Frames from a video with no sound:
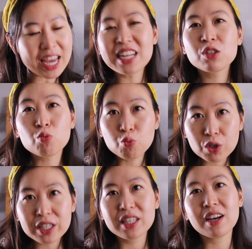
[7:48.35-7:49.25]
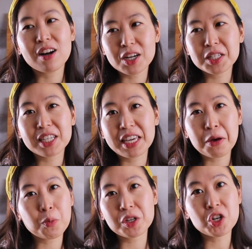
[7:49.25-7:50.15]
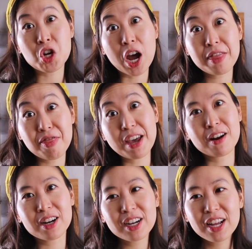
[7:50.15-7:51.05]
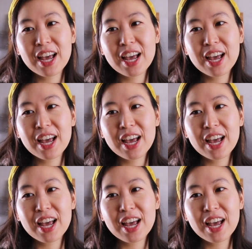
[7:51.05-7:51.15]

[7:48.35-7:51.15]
and it's really hard to get when you're not there.